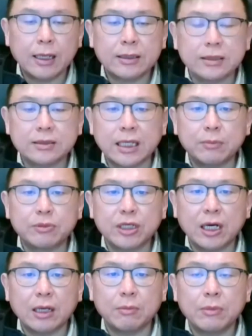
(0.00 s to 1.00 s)
at the same
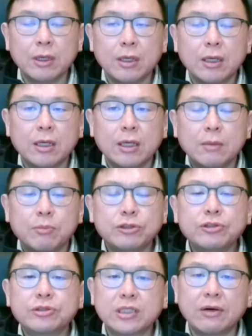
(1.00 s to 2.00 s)
time,
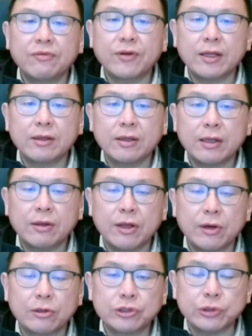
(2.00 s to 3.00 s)
put yourself in
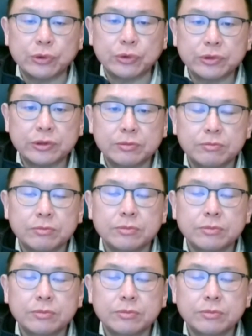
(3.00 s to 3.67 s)
their shoes.